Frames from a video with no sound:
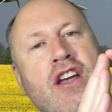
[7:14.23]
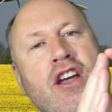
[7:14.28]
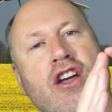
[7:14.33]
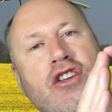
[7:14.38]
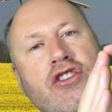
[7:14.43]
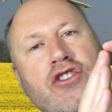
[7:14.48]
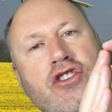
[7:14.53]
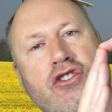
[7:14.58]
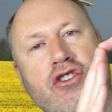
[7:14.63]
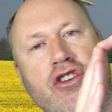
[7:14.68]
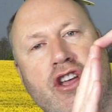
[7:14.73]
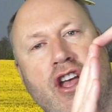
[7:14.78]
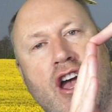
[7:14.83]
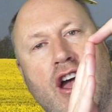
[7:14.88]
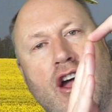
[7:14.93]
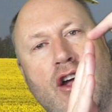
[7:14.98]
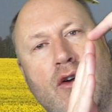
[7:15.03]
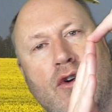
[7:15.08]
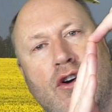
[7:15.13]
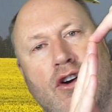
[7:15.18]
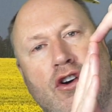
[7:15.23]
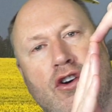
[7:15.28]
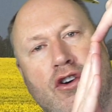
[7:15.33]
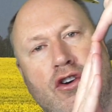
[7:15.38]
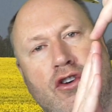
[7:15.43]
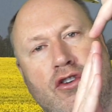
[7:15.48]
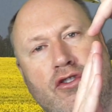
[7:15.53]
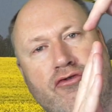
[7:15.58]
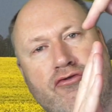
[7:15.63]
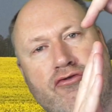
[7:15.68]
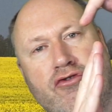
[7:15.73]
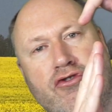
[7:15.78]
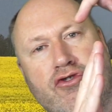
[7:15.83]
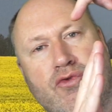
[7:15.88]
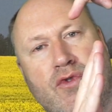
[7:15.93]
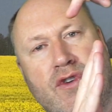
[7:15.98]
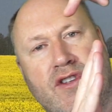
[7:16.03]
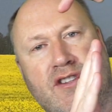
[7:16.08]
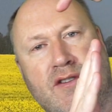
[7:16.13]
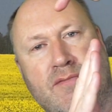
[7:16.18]
You can go
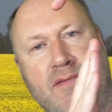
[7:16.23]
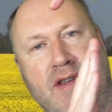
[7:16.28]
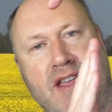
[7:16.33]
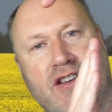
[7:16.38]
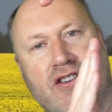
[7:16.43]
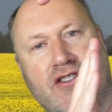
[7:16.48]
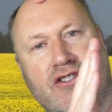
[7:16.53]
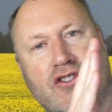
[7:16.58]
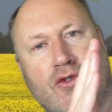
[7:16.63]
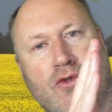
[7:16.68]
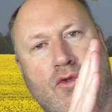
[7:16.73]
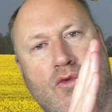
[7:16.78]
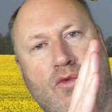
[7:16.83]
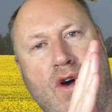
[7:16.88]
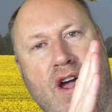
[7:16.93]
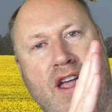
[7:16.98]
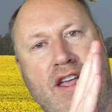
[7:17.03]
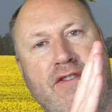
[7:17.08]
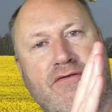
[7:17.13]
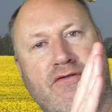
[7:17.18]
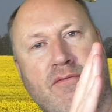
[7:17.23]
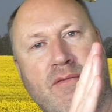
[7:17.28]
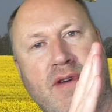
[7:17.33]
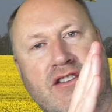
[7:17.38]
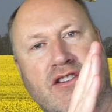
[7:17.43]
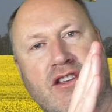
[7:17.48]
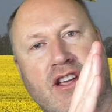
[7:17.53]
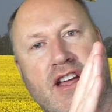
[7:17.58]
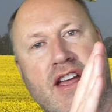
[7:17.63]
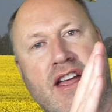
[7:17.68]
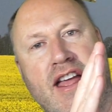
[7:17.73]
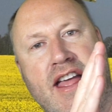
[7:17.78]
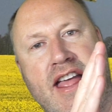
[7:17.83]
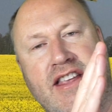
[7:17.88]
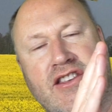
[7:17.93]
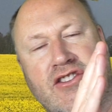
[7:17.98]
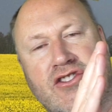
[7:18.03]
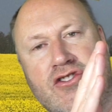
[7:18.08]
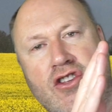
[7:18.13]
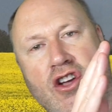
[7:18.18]
120 metres away from it.
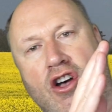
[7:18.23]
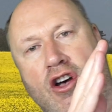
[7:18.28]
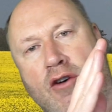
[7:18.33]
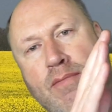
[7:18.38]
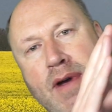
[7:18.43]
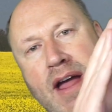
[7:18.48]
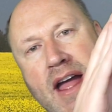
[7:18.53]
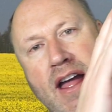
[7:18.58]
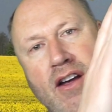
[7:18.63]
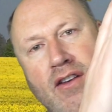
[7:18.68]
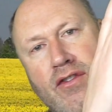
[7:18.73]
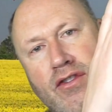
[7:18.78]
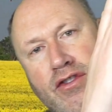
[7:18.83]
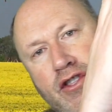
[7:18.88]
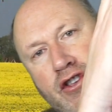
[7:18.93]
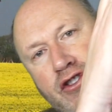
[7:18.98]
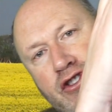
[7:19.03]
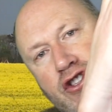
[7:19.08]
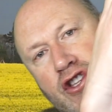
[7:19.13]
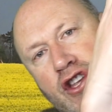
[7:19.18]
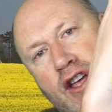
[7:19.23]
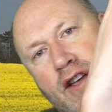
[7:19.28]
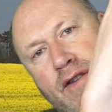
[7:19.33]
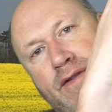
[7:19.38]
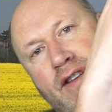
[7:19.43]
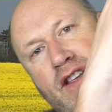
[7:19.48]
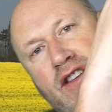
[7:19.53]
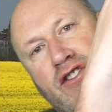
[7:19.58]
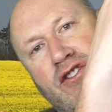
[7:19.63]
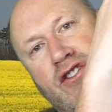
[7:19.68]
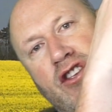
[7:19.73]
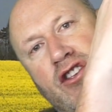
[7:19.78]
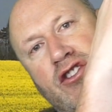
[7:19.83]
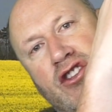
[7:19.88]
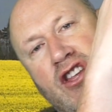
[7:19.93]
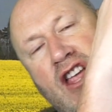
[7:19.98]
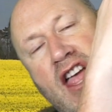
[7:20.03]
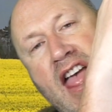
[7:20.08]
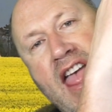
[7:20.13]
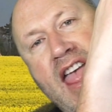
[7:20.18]
It's not about the surface
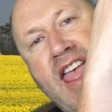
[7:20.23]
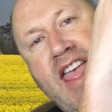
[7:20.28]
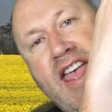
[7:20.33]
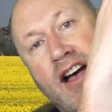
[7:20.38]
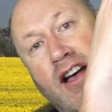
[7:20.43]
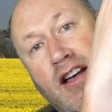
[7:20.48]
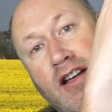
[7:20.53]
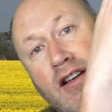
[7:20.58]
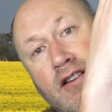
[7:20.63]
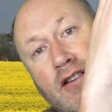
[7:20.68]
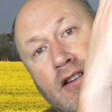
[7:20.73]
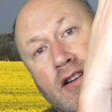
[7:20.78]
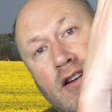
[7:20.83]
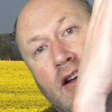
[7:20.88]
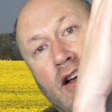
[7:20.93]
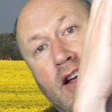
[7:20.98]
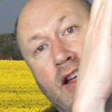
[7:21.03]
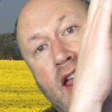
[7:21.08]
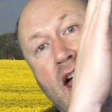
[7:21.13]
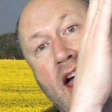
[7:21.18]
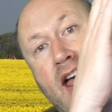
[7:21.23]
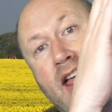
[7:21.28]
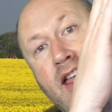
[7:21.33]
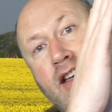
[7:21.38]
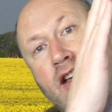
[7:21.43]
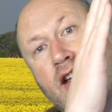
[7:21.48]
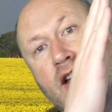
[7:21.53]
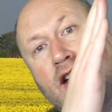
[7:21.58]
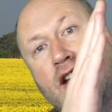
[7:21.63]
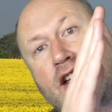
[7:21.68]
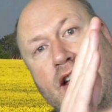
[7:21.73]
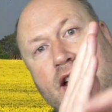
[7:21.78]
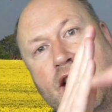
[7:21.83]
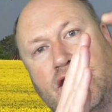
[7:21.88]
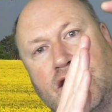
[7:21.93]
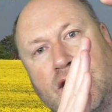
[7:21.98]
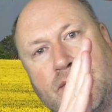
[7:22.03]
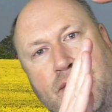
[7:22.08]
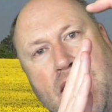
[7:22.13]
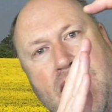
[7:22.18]
that's here, okay?
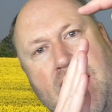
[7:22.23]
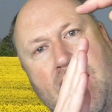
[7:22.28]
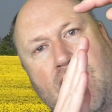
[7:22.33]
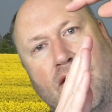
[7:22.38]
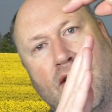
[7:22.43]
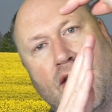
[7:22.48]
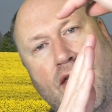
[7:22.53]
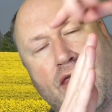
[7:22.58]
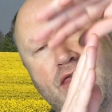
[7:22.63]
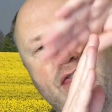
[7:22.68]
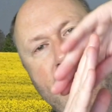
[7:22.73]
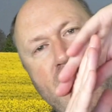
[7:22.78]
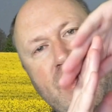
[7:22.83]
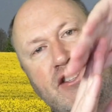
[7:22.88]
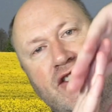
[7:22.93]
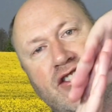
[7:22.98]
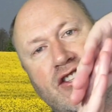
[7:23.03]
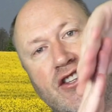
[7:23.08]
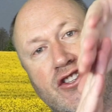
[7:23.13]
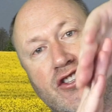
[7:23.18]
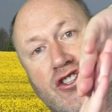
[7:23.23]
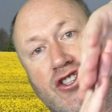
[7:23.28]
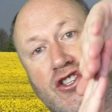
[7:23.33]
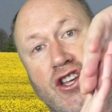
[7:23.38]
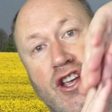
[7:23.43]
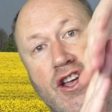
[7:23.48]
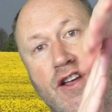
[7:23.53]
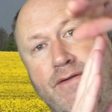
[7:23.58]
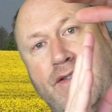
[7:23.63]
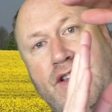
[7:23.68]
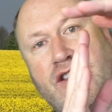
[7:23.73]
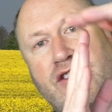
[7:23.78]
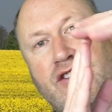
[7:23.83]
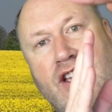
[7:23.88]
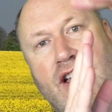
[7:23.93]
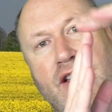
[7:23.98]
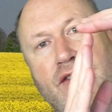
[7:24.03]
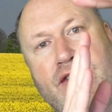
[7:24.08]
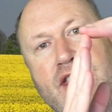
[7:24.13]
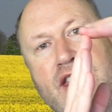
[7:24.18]
It's about this surface
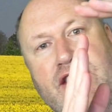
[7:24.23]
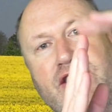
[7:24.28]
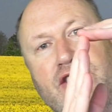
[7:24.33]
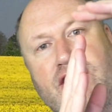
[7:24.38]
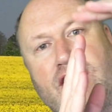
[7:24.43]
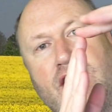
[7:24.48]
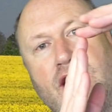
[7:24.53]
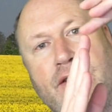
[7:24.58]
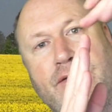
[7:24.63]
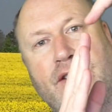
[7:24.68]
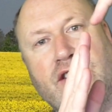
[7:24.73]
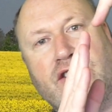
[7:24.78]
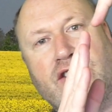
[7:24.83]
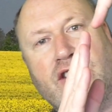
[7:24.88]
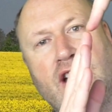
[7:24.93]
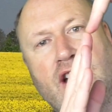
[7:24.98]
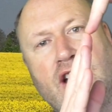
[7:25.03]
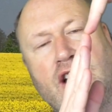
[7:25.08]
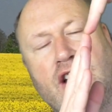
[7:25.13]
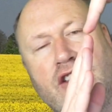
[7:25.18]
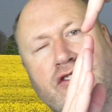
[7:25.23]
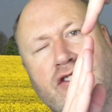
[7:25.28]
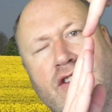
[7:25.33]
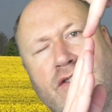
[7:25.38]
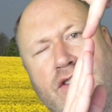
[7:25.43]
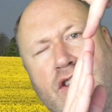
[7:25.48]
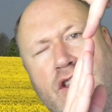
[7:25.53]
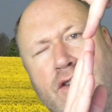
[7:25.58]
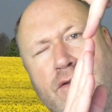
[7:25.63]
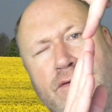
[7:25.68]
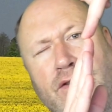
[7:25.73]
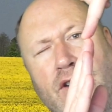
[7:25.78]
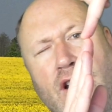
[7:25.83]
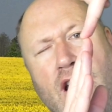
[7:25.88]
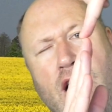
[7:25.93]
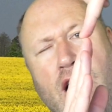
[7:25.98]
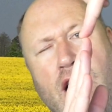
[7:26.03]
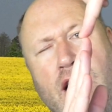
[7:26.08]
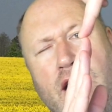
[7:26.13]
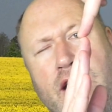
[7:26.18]
and this surface. So if you
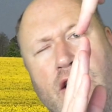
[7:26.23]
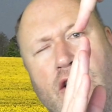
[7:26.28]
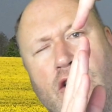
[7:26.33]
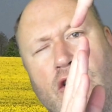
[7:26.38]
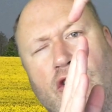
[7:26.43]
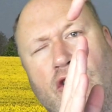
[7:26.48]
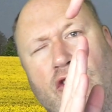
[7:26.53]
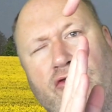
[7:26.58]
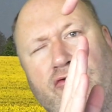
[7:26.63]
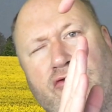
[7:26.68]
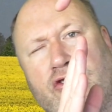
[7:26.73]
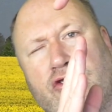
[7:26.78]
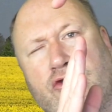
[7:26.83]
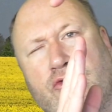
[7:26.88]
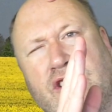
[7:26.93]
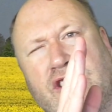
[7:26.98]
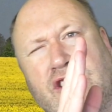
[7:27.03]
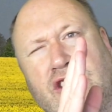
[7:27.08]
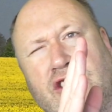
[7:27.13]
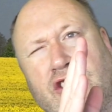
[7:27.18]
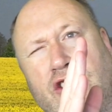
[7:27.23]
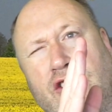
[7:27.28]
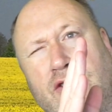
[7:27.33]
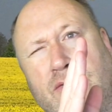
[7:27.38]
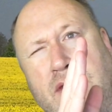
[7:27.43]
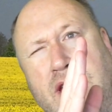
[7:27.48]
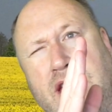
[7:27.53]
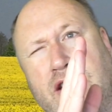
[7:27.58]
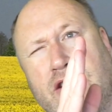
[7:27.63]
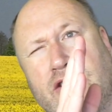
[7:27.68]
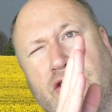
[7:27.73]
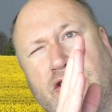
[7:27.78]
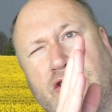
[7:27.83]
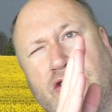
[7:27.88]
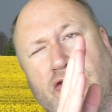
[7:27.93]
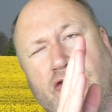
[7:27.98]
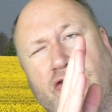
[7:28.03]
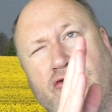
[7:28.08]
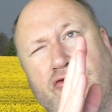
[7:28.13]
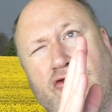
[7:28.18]
fly 122 metres
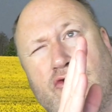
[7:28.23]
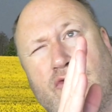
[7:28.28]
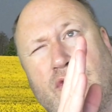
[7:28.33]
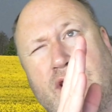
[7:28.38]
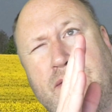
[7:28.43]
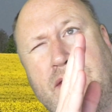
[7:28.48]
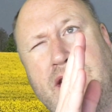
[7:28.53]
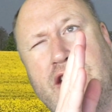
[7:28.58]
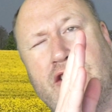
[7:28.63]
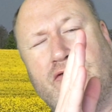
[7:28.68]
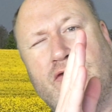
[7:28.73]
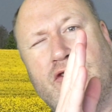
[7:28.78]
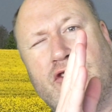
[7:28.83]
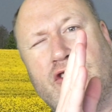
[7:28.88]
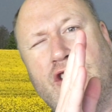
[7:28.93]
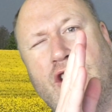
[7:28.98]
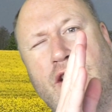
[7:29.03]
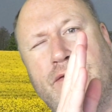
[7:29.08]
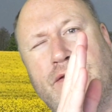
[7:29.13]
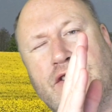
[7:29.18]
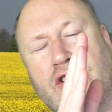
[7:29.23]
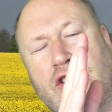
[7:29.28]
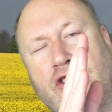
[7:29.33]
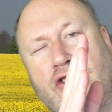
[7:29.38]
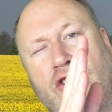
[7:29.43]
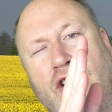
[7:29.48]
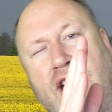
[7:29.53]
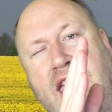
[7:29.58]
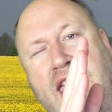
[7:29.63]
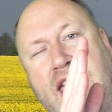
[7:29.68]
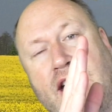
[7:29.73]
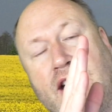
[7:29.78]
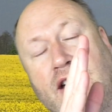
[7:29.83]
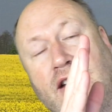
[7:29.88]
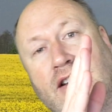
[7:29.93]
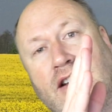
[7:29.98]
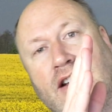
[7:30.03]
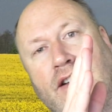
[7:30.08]
or 120 metres from the surface and you're here,